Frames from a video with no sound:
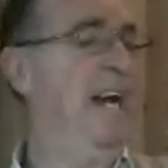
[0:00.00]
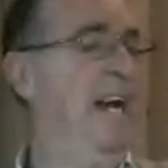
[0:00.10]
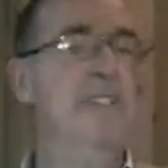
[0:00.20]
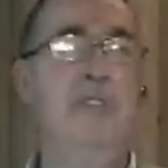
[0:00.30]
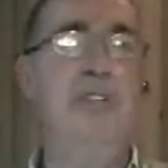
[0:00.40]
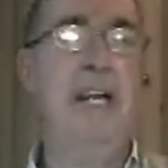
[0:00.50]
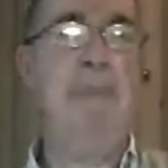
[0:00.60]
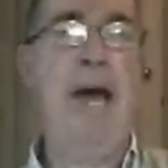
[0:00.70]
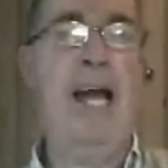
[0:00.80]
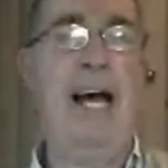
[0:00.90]
there. So do get
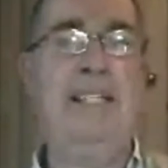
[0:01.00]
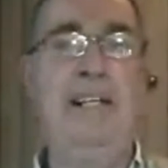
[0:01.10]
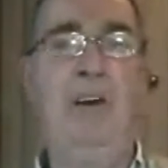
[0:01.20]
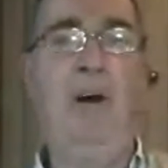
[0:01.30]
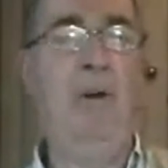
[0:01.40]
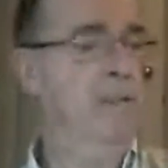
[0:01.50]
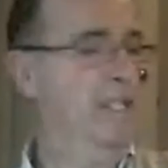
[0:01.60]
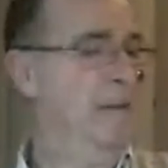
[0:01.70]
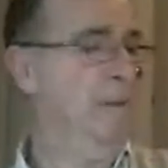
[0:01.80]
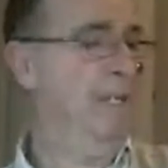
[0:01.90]
a pen handy. I'll hold
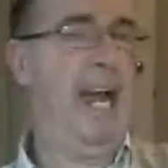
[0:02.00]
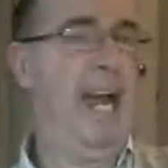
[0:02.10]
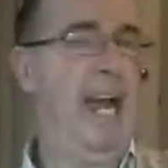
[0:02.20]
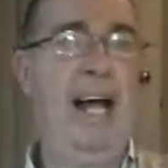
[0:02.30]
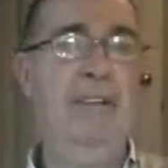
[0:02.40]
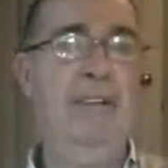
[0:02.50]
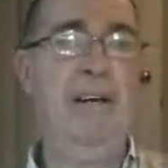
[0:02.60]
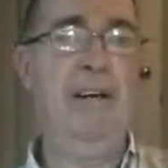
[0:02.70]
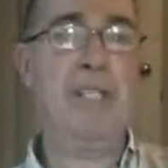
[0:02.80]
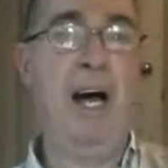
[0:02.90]
this up again, and the
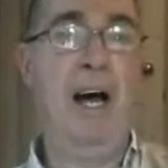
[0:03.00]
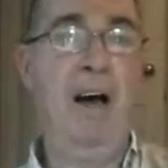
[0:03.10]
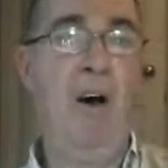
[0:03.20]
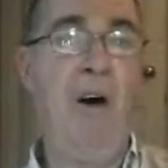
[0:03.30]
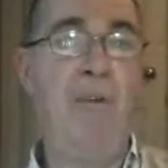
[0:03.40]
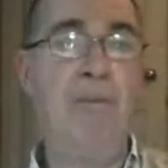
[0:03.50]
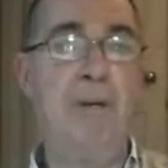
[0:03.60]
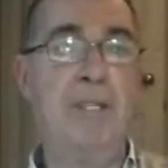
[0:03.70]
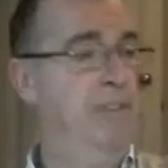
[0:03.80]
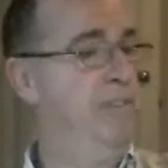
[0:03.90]
numbers are on the
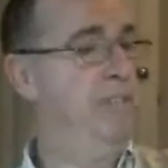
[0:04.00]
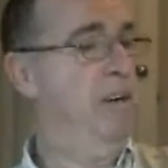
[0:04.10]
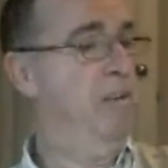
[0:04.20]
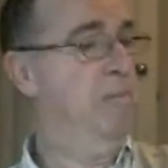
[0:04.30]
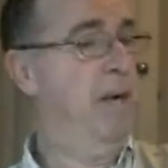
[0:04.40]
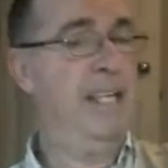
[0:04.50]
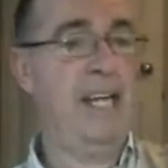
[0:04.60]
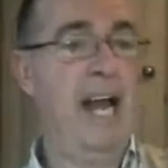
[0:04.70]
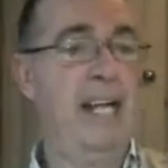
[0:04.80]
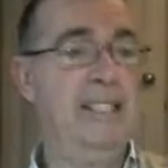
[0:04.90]
Buzz 50 homepage
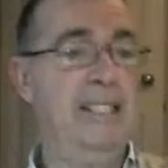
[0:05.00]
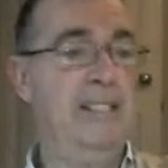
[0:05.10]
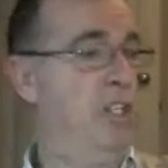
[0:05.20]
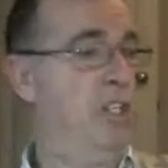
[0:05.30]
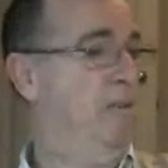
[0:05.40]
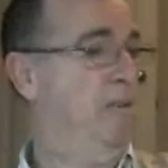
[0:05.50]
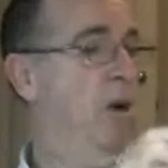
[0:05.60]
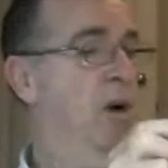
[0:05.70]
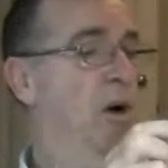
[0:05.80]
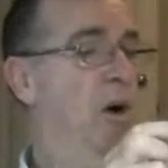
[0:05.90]
and in the chat room,
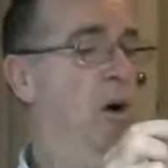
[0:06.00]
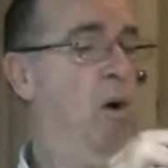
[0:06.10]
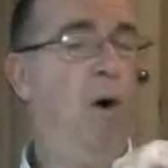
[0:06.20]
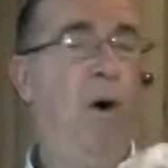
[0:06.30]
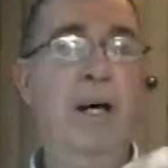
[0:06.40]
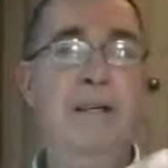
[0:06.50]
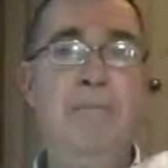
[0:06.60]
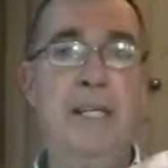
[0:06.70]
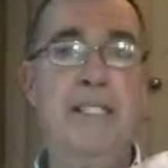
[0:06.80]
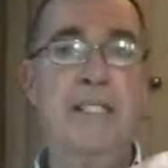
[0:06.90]
or
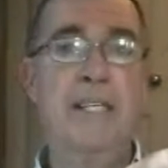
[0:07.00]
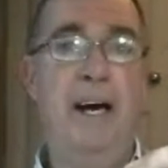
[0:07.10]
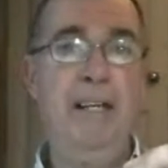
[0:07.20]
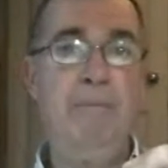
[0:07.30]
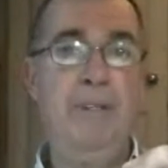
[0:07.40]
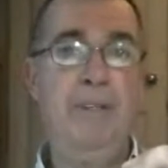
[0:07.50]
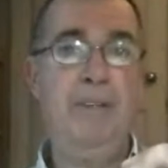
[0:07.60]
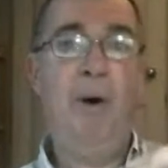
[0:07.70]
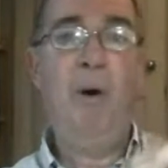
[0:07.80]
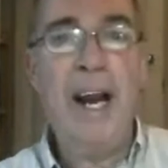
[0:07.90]
by Skype,
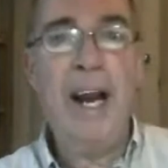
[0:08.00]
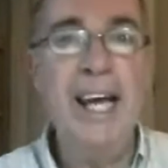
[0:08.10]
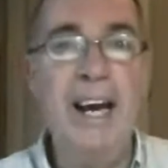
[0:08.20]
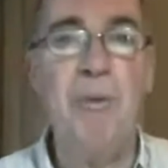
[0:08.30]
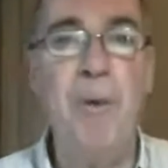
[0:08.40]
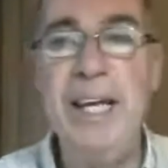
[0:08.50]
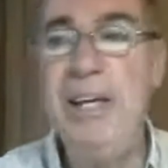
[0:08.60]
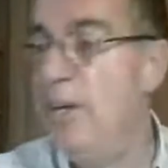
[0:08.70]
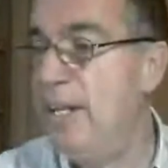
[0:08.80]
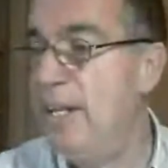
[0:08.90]
or any other way you
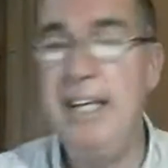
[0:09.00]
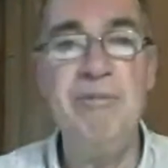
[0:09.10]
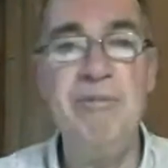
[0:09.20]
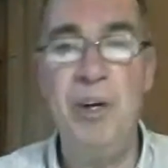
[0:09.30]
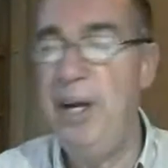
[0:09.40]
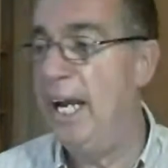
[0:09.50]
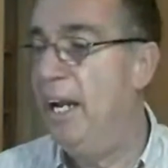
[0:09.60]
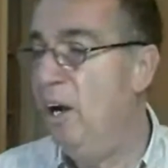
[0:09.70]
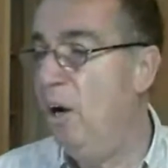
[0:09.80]
can think of doing it.